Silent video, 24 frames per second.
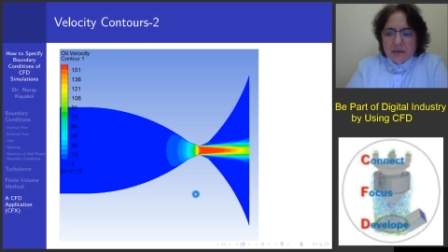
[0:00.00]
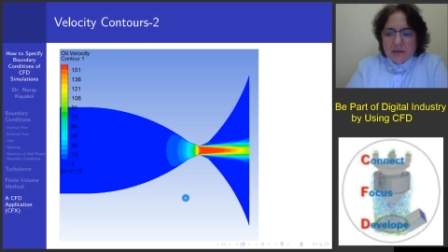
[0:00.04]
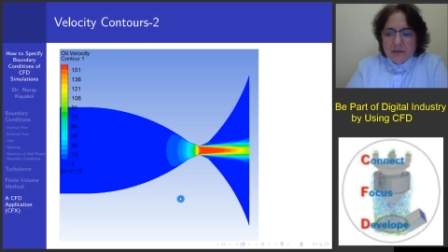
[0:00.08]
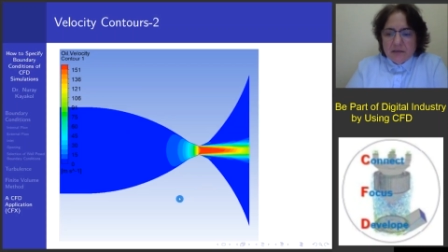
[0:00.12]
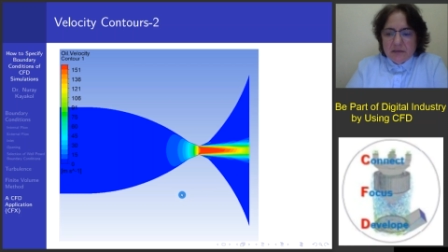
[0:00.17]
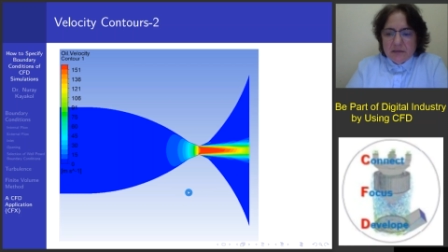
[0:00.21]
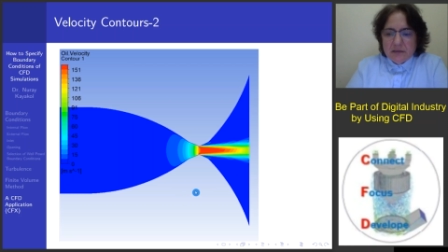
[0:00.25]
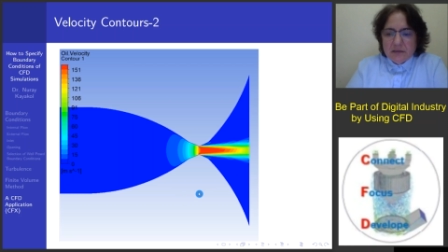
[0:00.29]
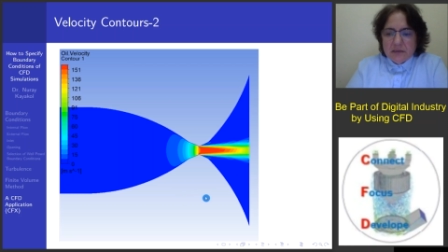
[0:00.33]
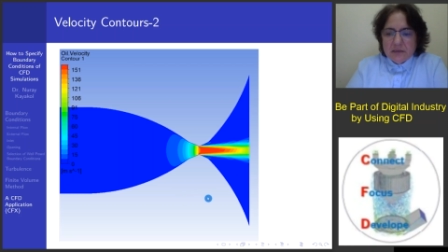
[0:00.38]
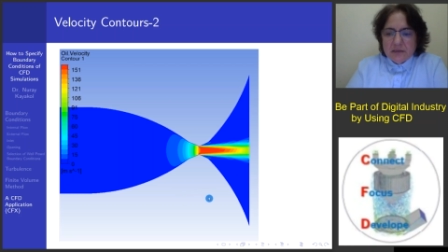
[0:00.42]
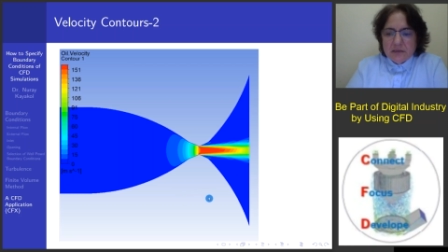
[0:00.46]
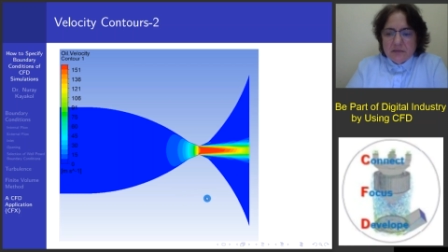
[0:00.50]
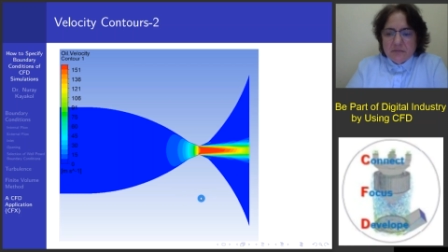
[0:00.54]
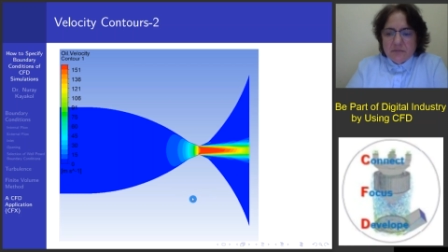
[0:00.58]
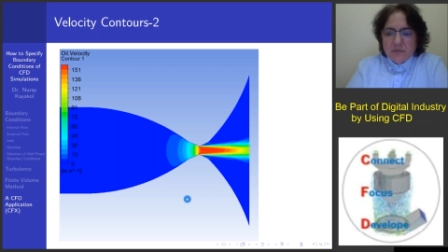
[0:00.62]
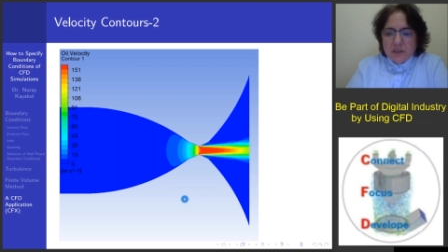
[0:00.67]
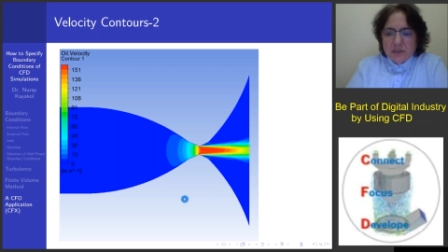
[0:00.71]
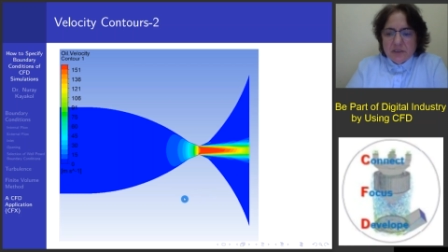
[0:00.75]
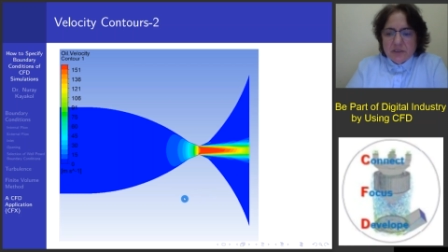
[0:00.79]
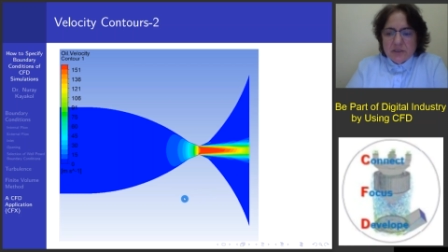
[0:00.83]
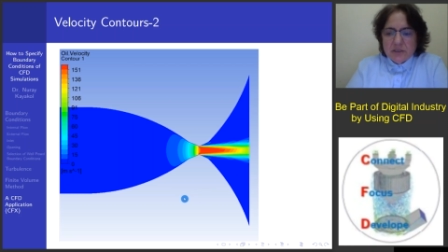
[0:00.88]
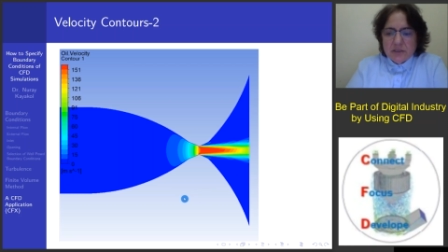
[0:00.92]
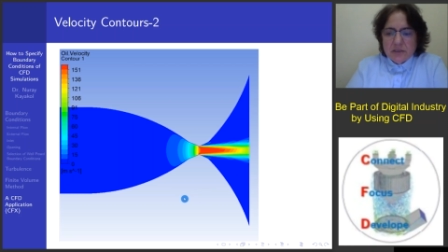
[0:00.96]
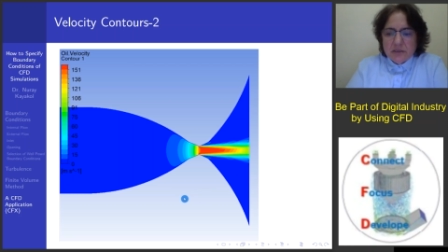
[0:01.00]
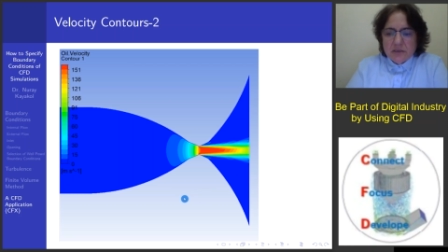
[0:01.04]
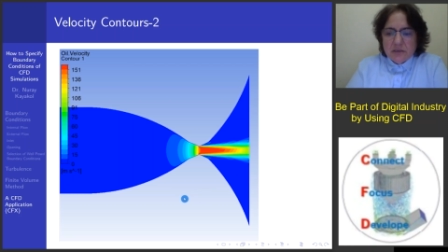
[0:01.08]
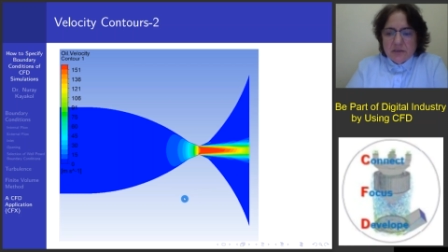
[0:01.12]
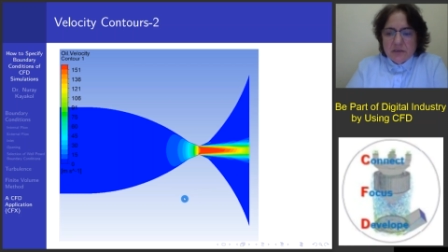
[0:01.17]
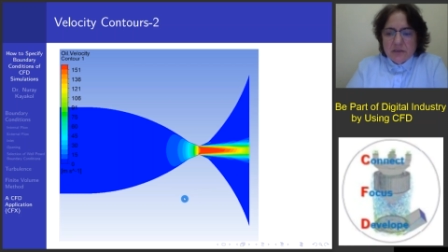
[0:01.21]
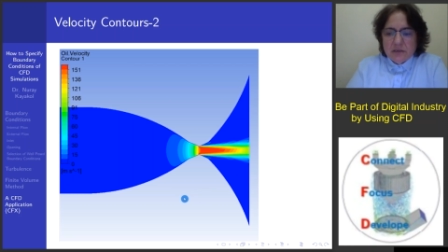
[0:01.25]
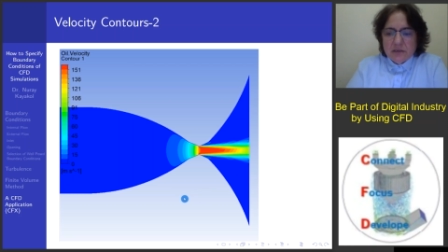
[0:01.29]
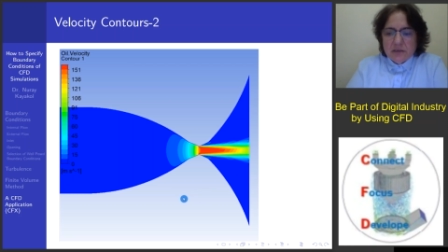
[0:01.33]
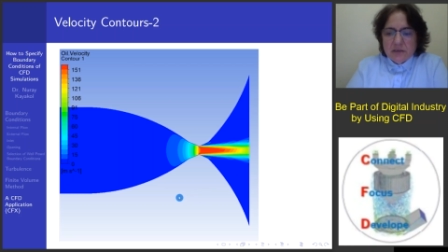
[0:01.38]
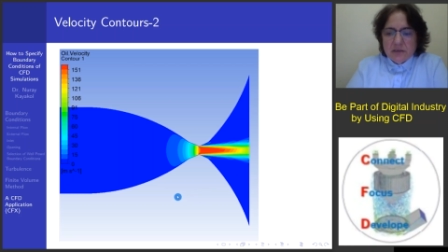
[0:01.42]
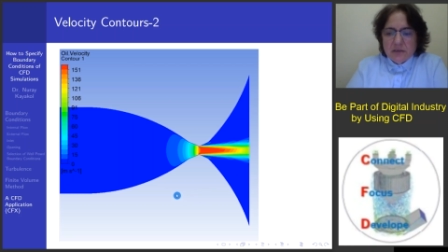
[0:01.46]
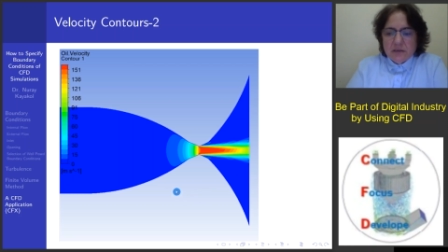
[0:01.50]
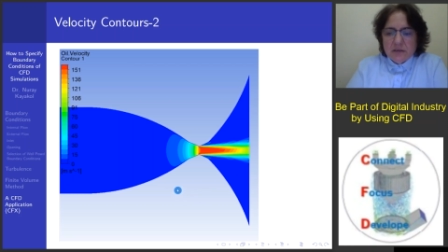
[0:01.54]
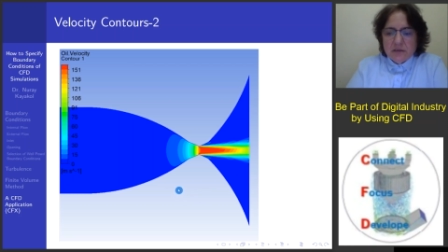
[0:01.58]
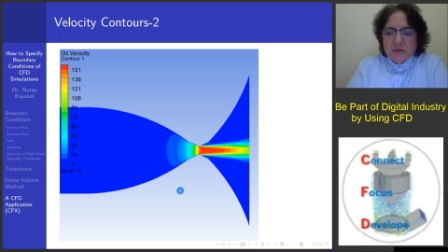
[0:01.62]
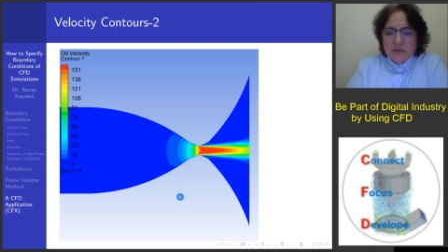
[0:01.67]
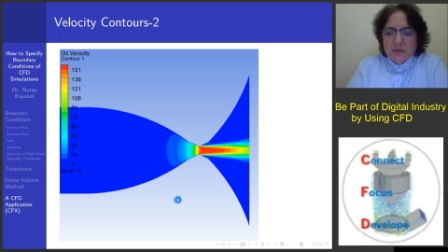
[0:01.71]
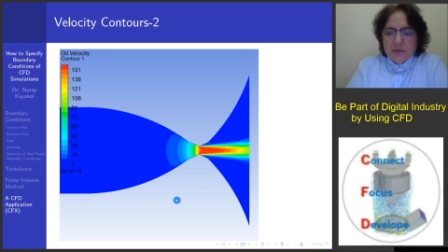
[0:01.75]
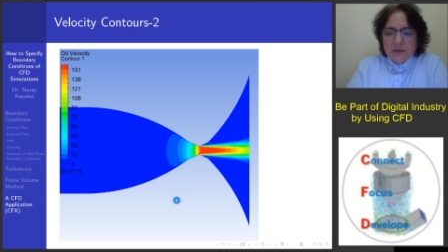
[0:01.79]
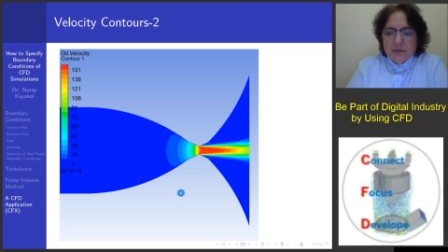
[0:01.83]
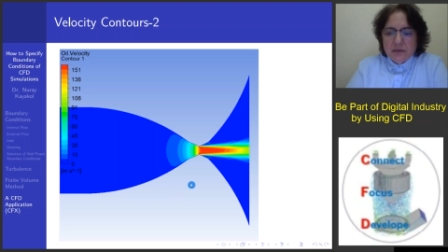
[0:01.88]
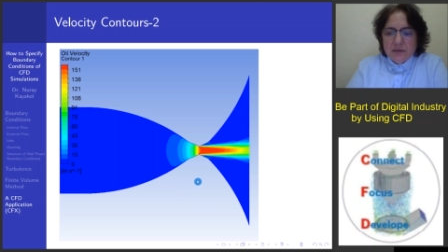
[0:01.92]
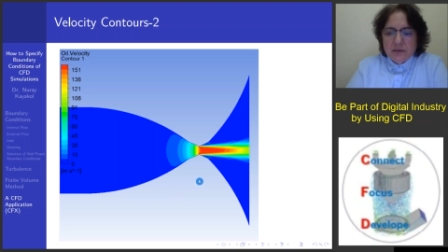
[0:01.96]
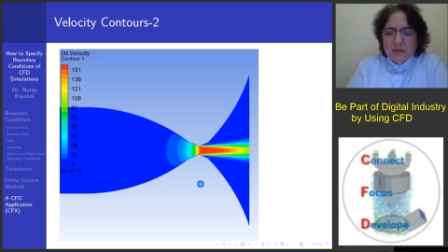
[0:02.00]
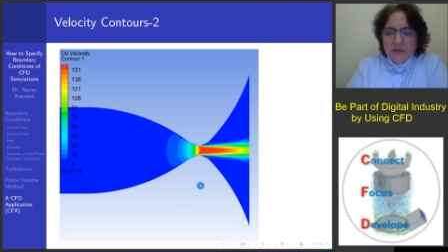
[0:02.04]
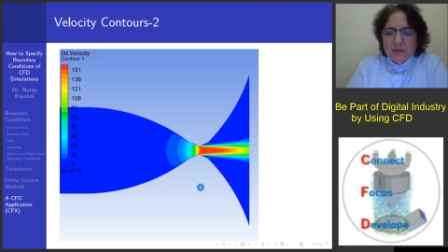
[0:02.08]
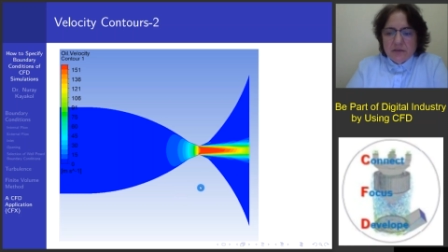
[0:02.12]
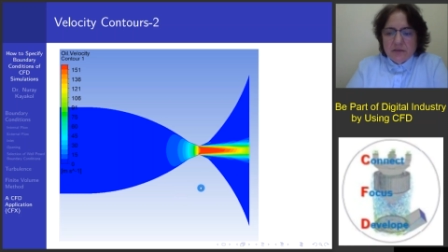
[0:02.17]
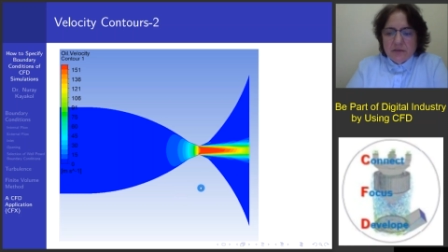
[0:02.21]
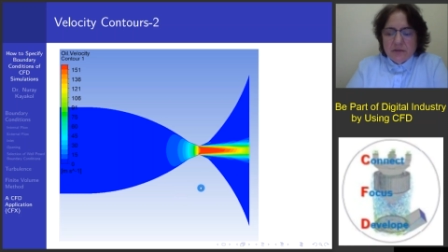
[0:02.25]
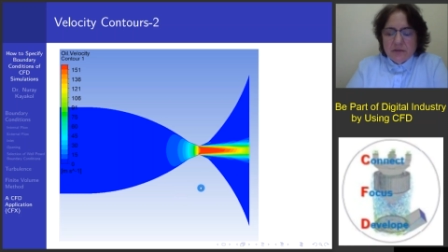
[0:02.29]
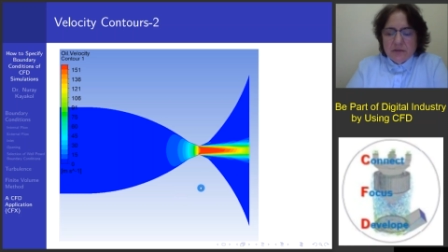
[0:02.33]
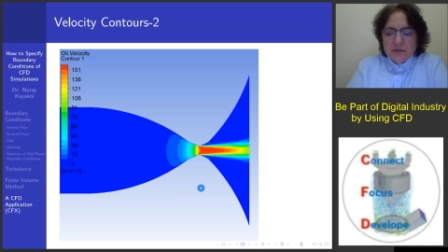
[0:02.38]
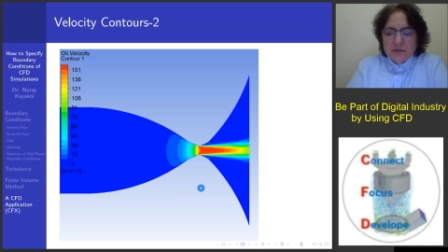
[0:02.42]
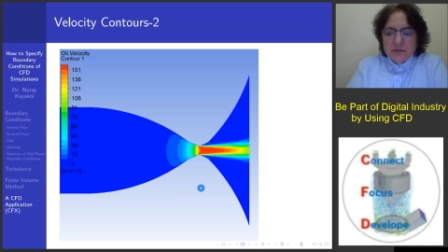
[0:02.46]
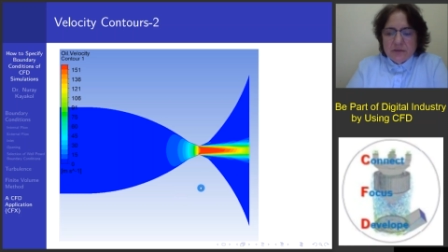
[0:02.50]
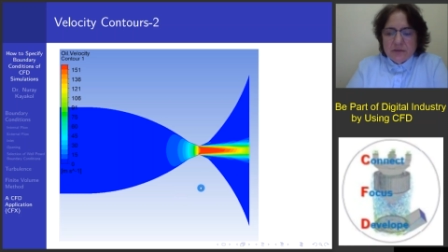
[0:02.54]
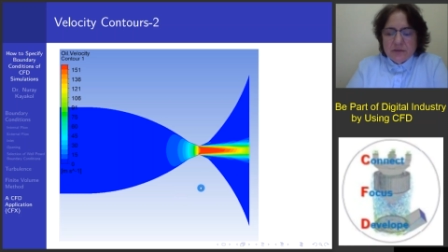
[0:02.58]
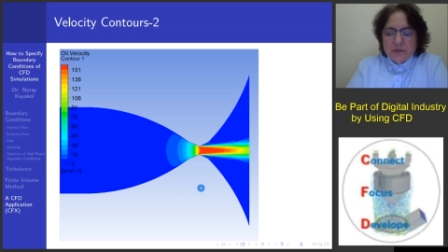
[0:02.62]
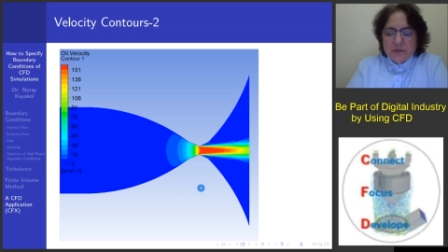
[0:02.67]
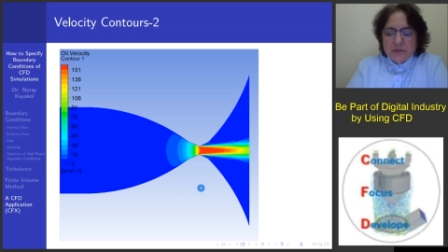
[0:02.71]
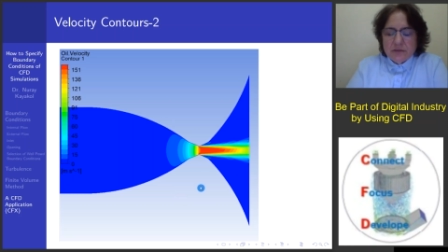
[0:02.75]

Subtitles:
This is much closer